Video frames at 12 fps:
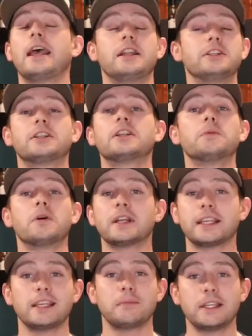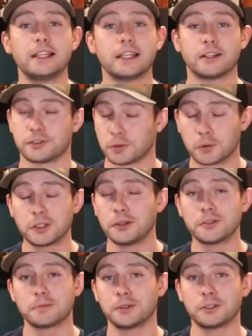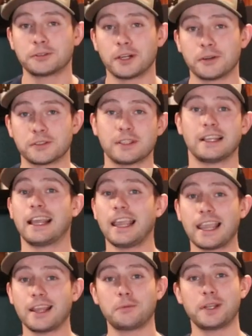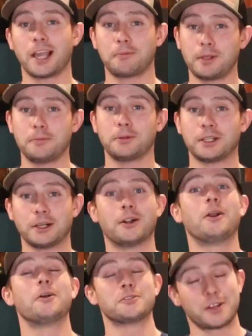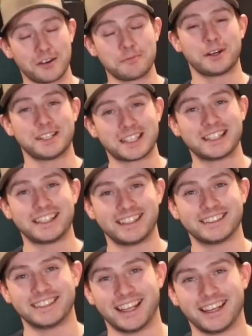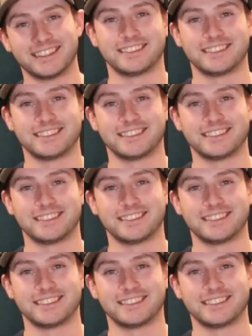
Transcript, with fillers: and you're gonna wanna keep eating it. So we're gonna use a big roast. And we got people here, so everybody's gonna eat today.